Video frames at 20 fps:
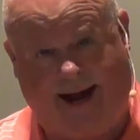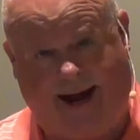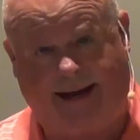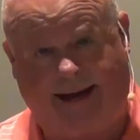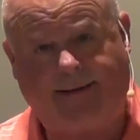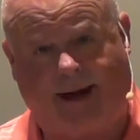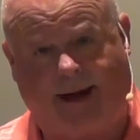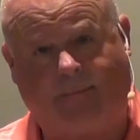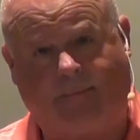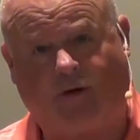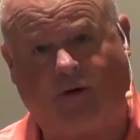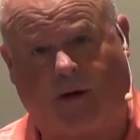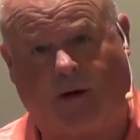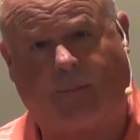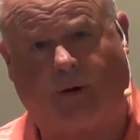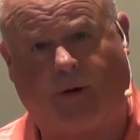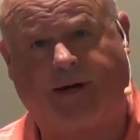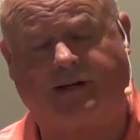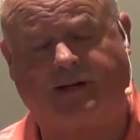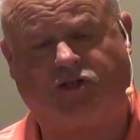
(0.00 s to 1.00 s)
tonight, I'm
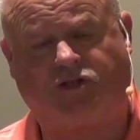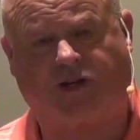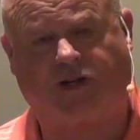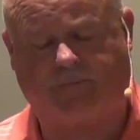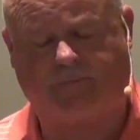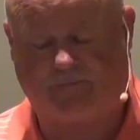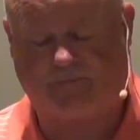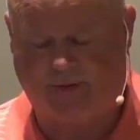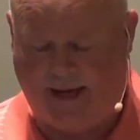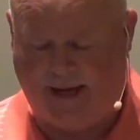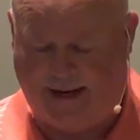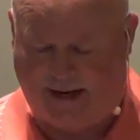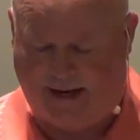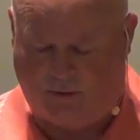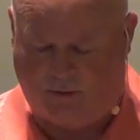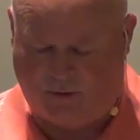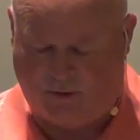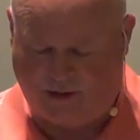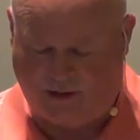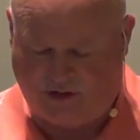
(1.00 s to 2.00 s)
going to preach.
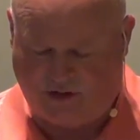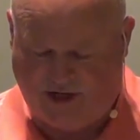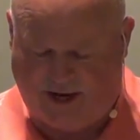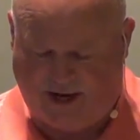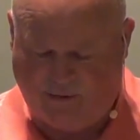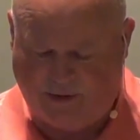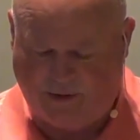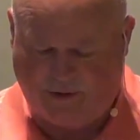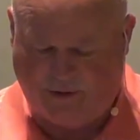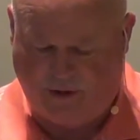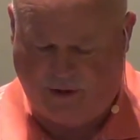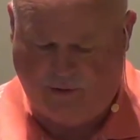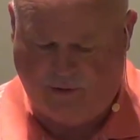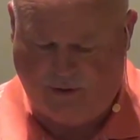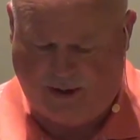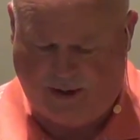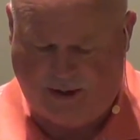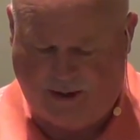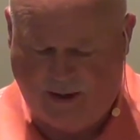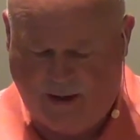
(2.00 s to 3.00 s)
And I want to share with
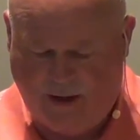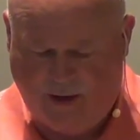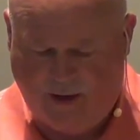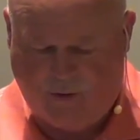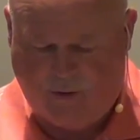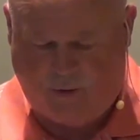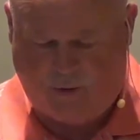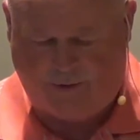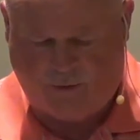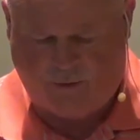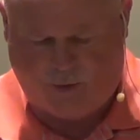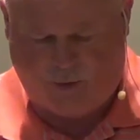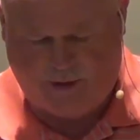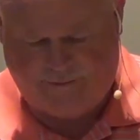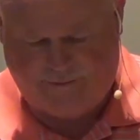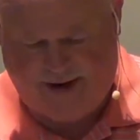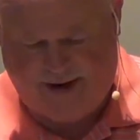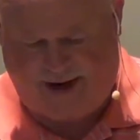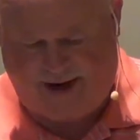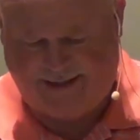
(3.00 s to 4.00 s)
you what the
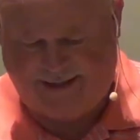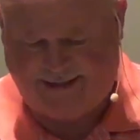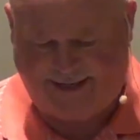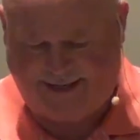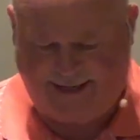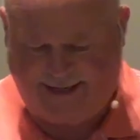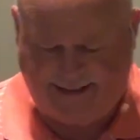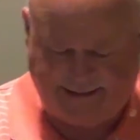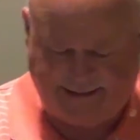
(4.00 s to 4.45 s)
Word of God